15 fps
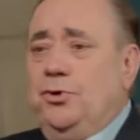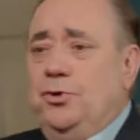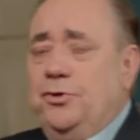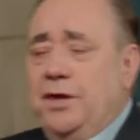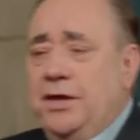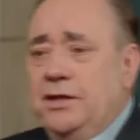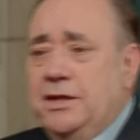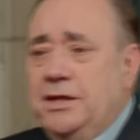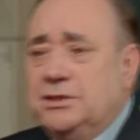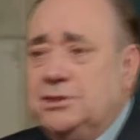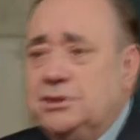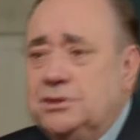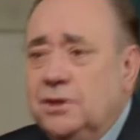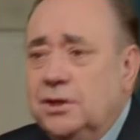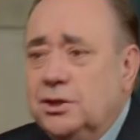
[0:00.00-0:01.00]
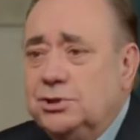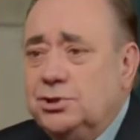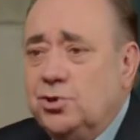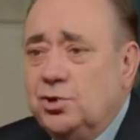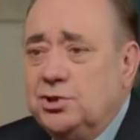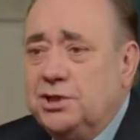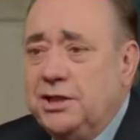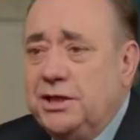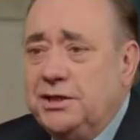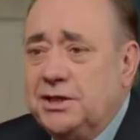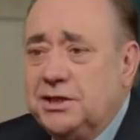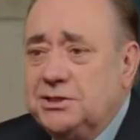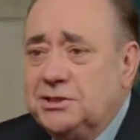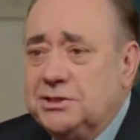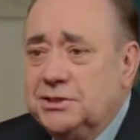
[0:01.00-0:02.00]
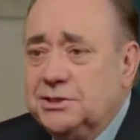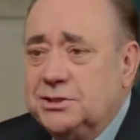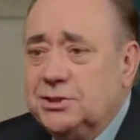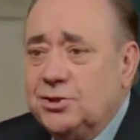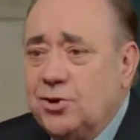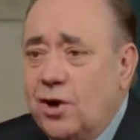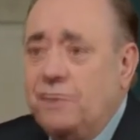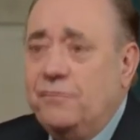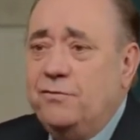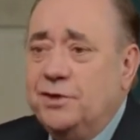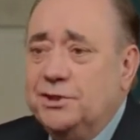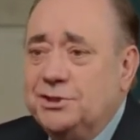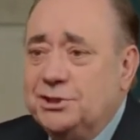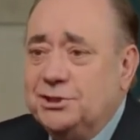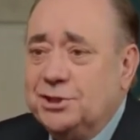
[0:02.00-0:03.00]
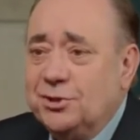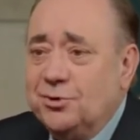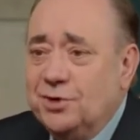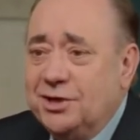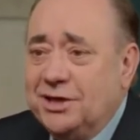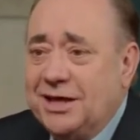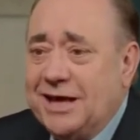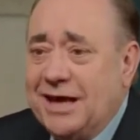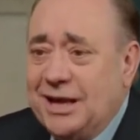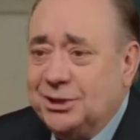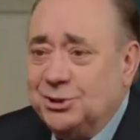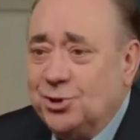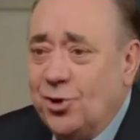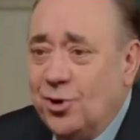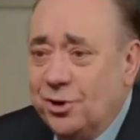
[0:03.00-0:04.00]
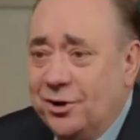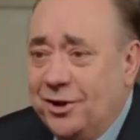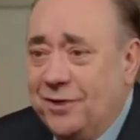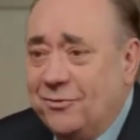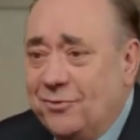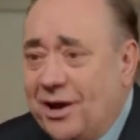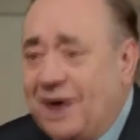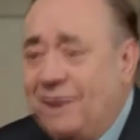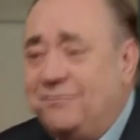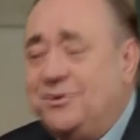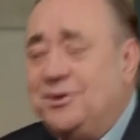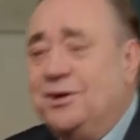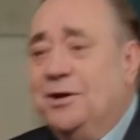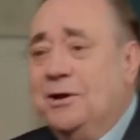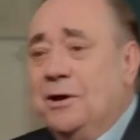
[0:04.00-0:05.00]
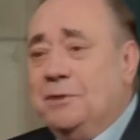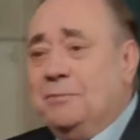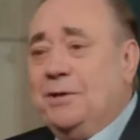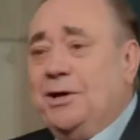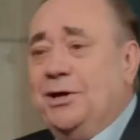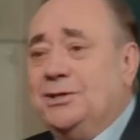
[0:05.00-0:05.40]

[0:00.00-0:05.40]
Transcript: you think these socially distanced conferences are going to catch on after Keir